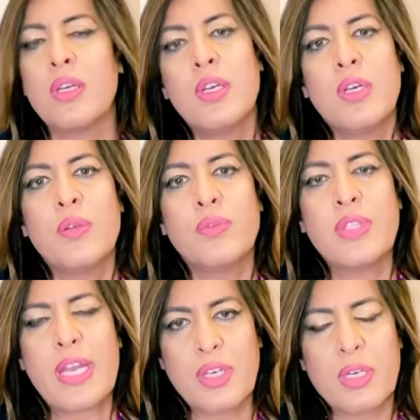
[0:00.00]

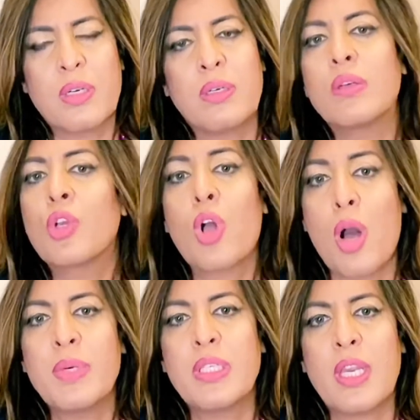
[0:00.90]
that are
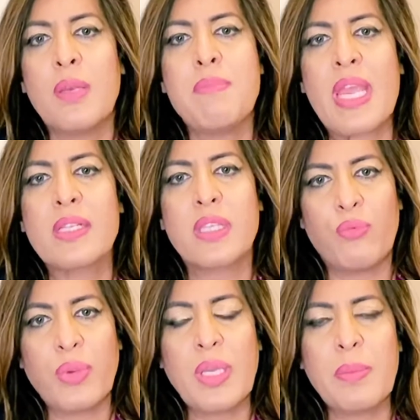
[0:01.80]
common in males and
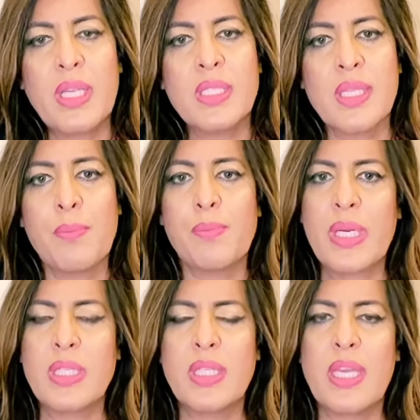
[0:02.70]
females,
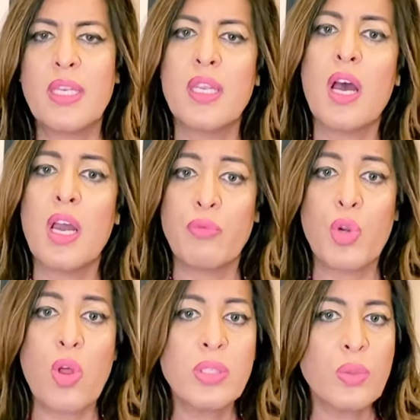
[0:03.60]
but then I would
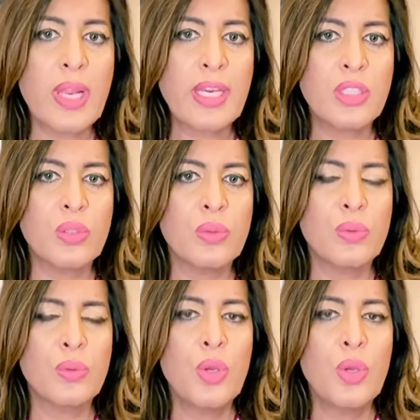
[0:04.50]
also like to